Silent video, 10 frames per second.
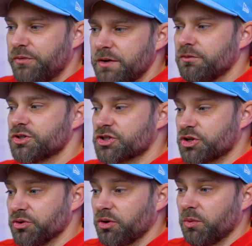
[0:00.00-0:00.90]
Finn versus
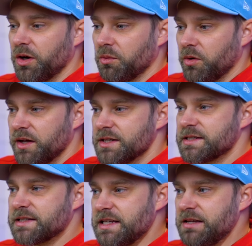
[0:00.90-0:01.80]
Gunther one-on-one
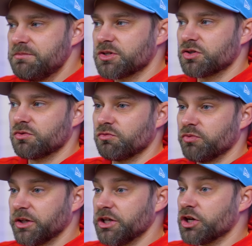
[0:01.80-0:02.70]
seems
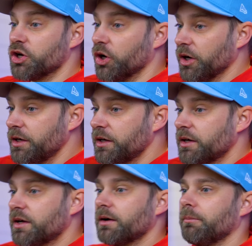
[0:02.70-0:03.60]
really good,
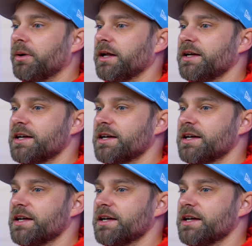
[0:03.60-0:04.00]
but